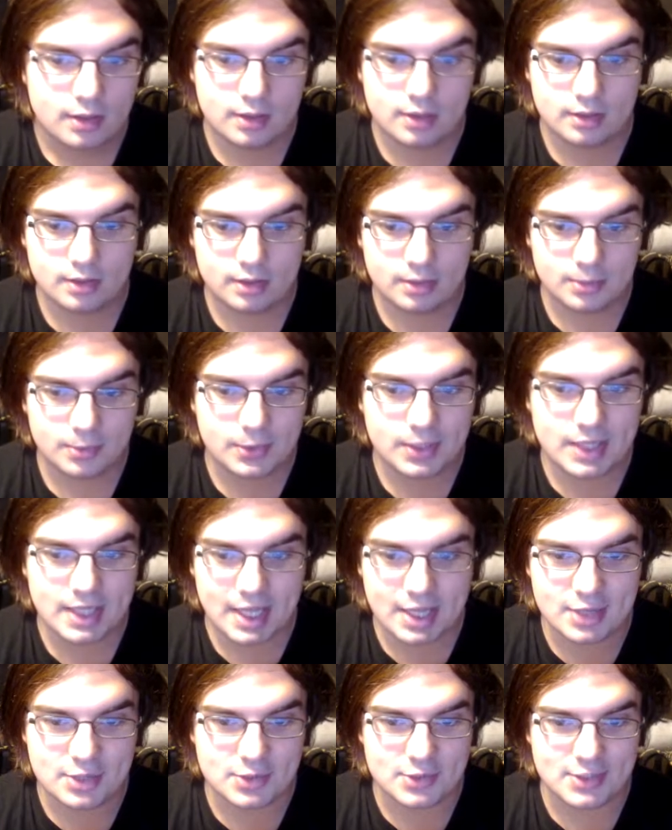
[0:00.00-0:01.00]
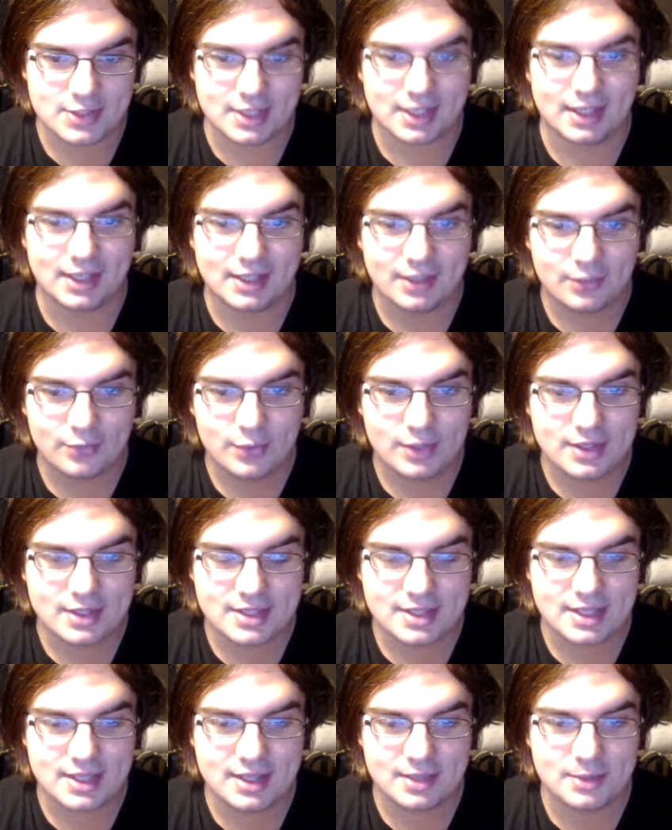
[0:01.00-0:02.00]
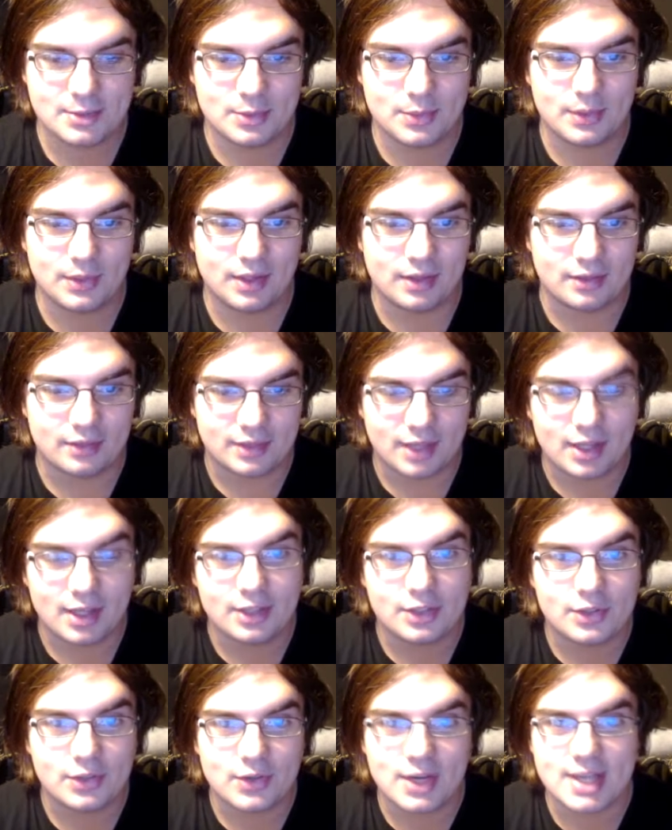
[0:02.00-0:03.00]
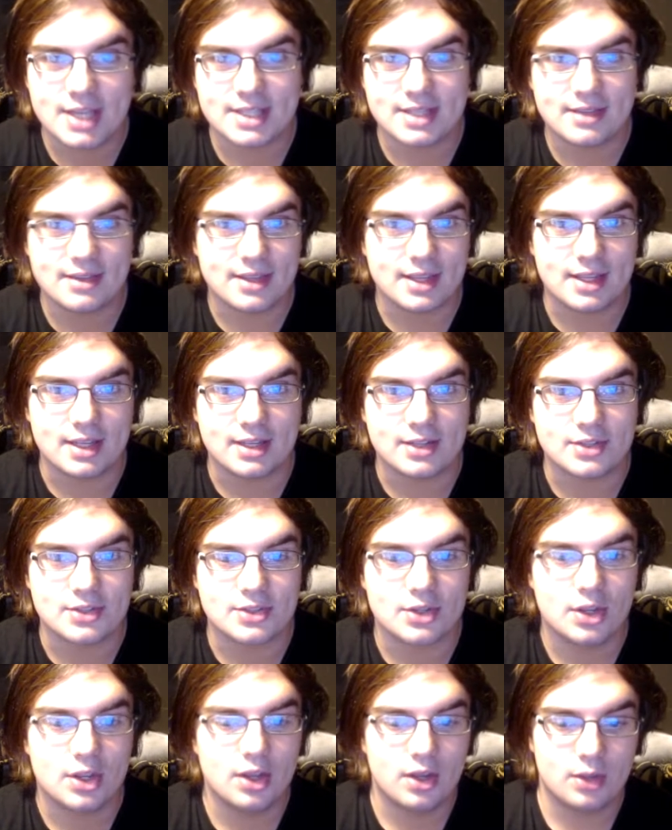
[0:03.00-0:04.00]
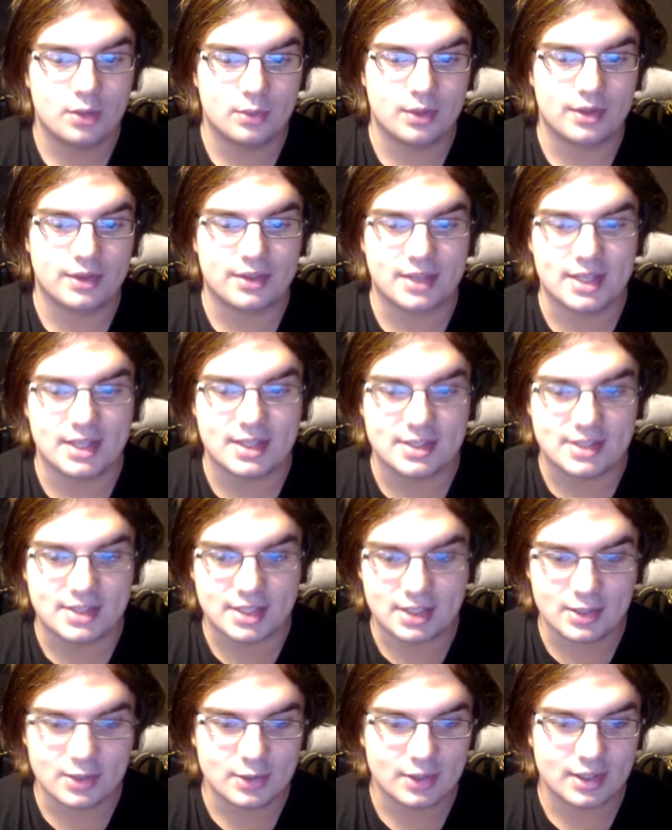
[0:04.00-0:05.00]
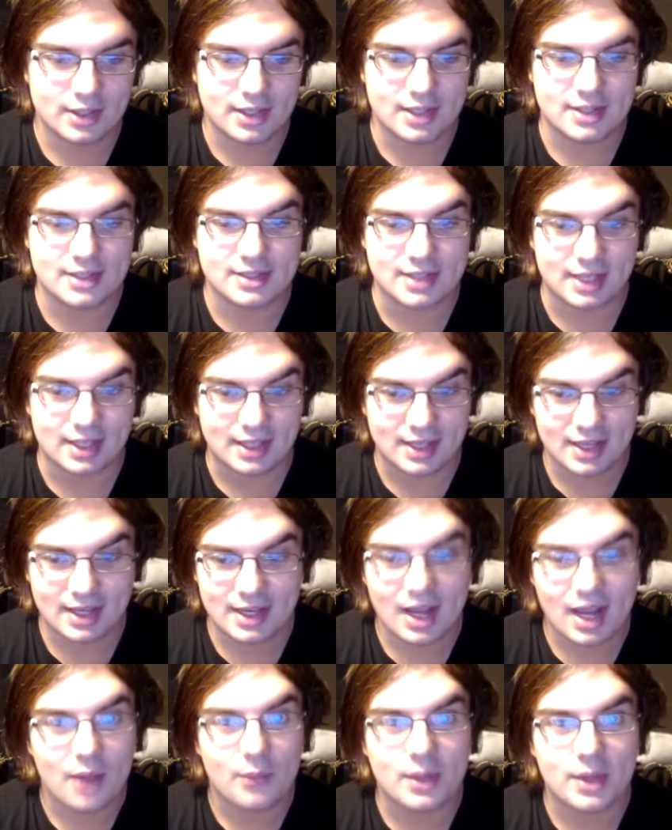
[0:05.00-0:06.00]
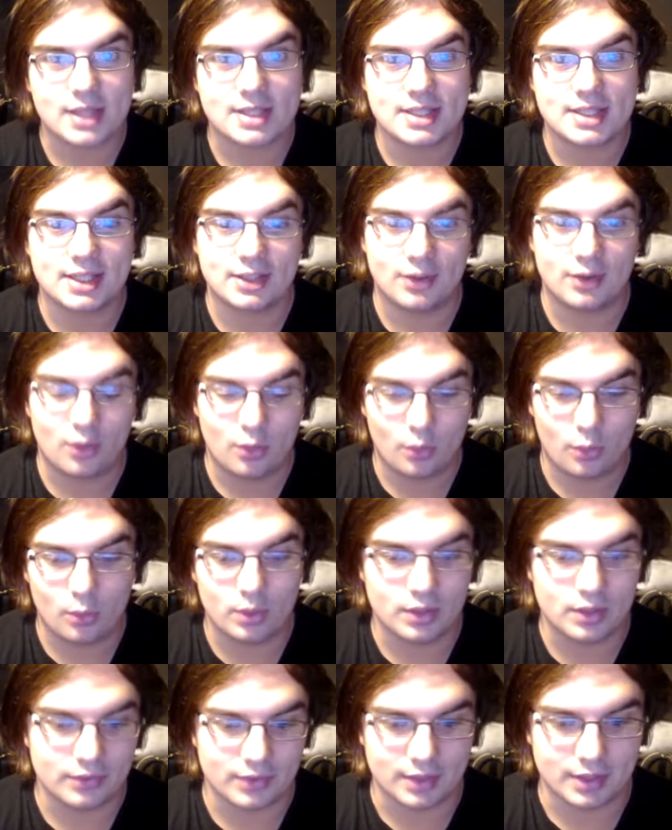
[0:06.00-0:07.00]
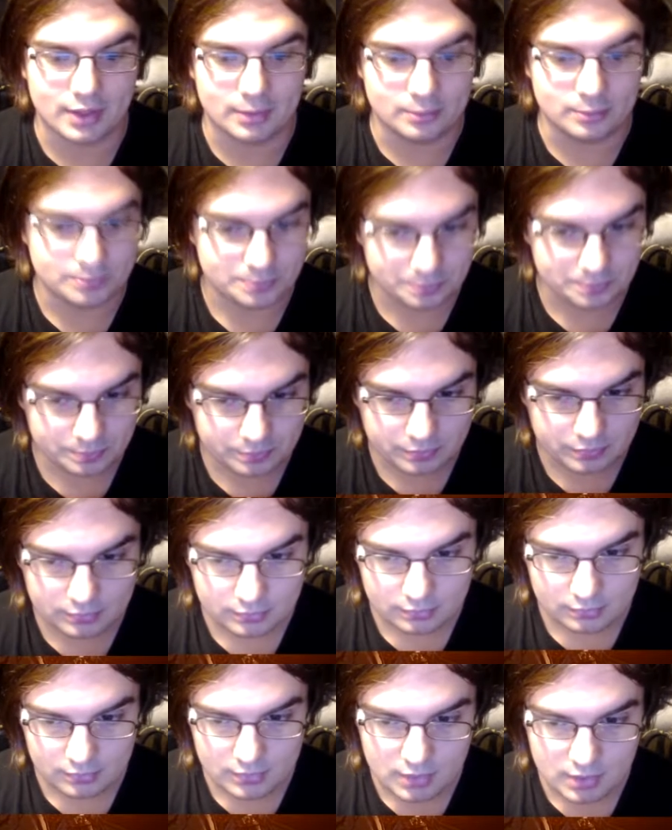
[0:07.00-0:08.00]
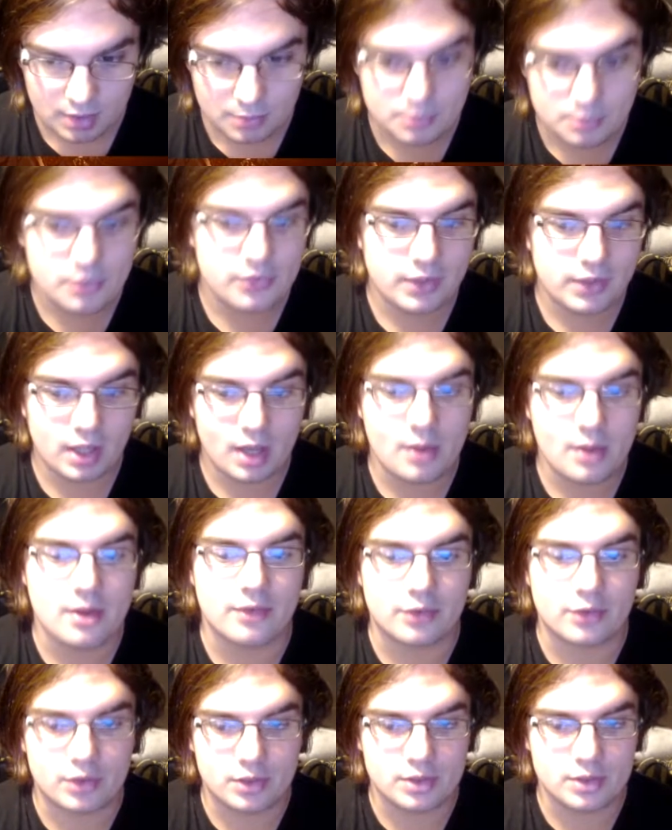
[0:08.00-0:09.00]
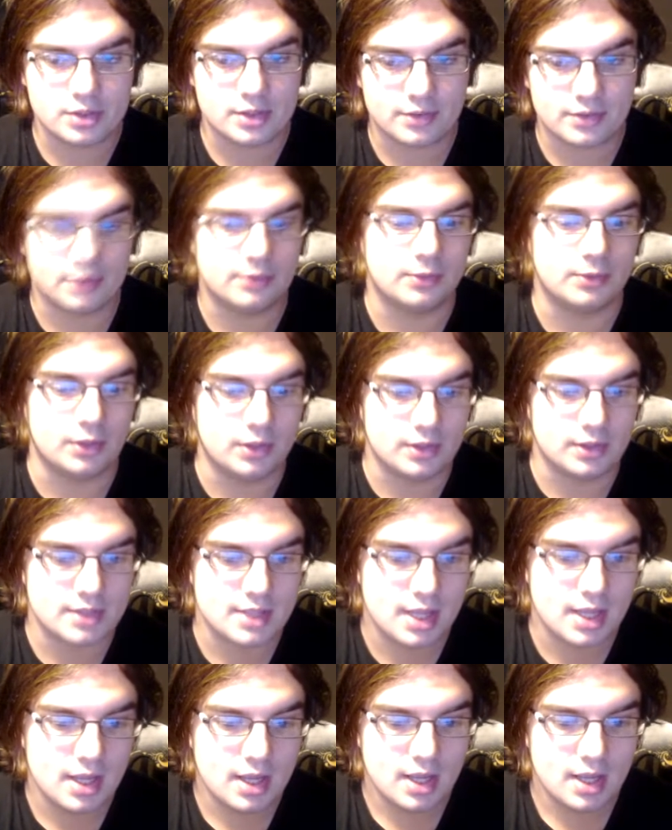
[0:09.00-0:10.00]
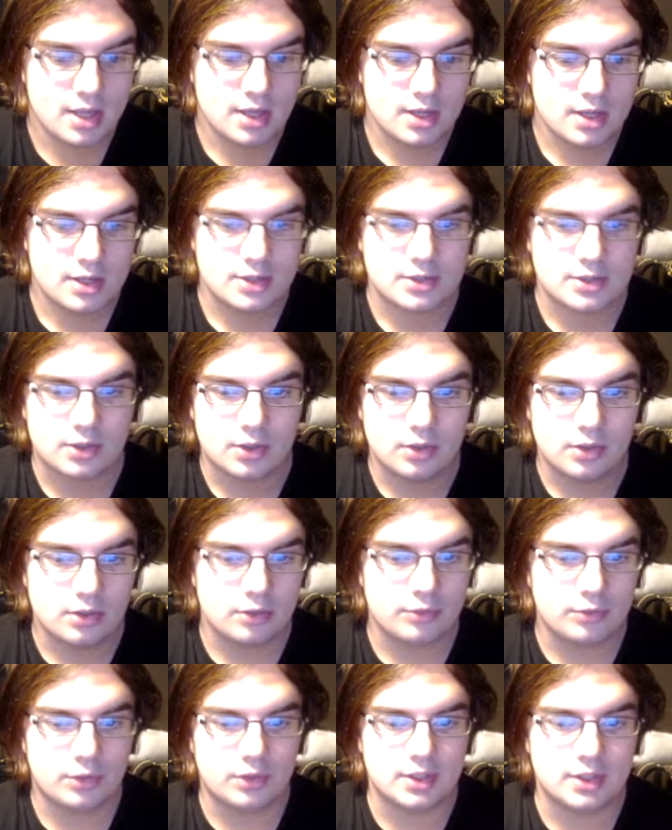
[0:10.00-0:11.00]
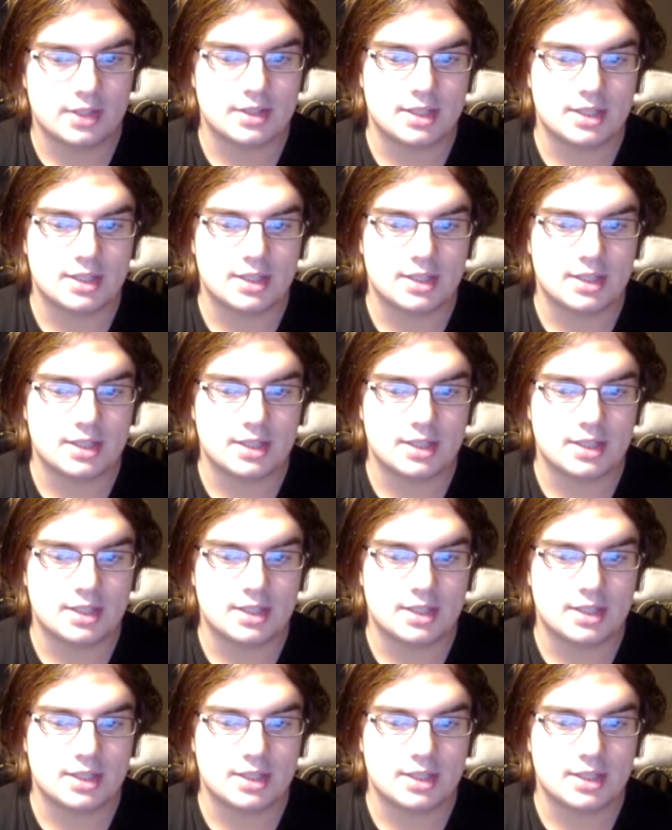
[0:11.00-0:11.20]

pretty interesting. I definitely can see them doing a lot of crazy things with these TDR guns, and I cannot wait to get a hold of them. Moving on, we have Cult of the Vault. So Cult of the Vault is the